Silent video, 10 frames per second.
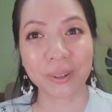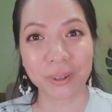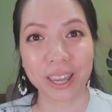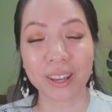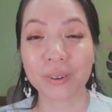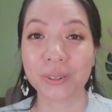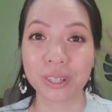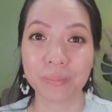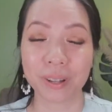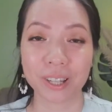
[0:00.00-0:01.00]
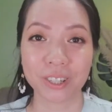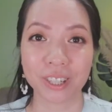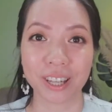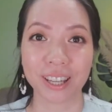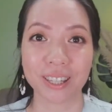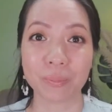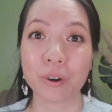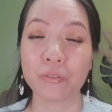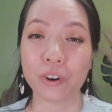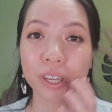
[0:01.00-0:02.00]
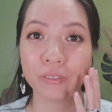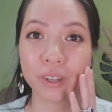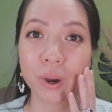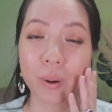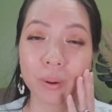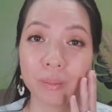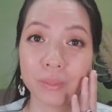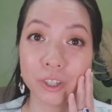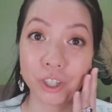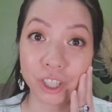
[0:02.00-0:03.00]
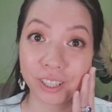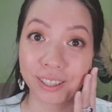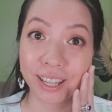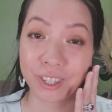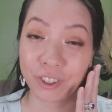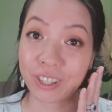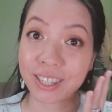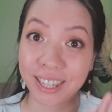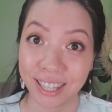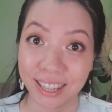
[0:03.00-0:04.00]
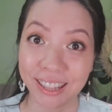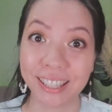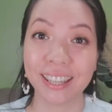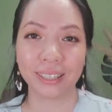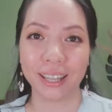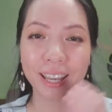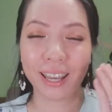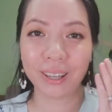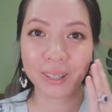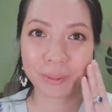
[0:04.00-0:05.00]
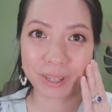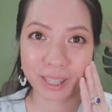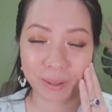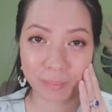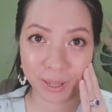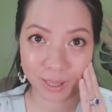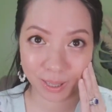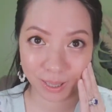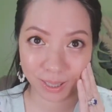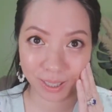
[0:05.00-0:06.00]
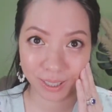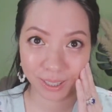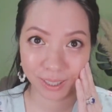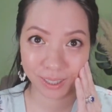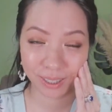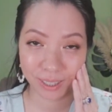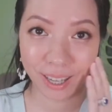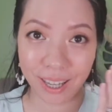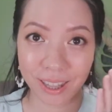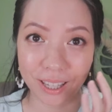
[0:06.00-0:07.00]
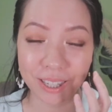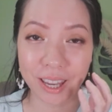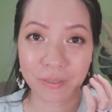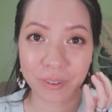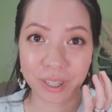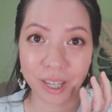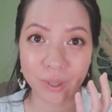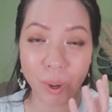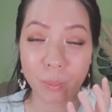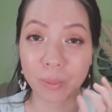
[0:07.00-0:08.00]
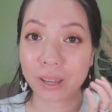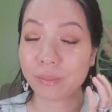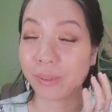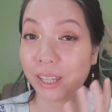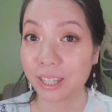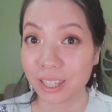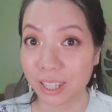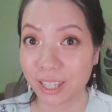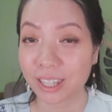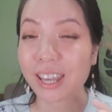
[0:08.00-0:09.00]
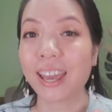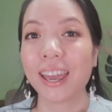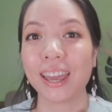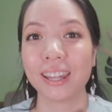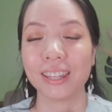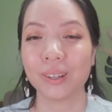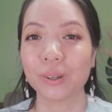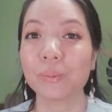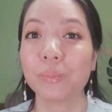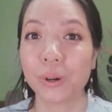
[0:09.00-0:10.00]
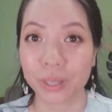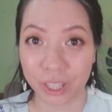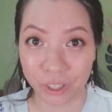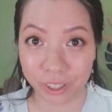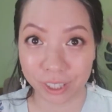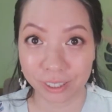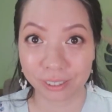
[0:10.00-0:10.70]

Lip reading: liquid and cushion blusher is more forgiving of my mature textured skin, they adhere on my skin better and doesn't emphasize on my middle seeds, and they look more natural.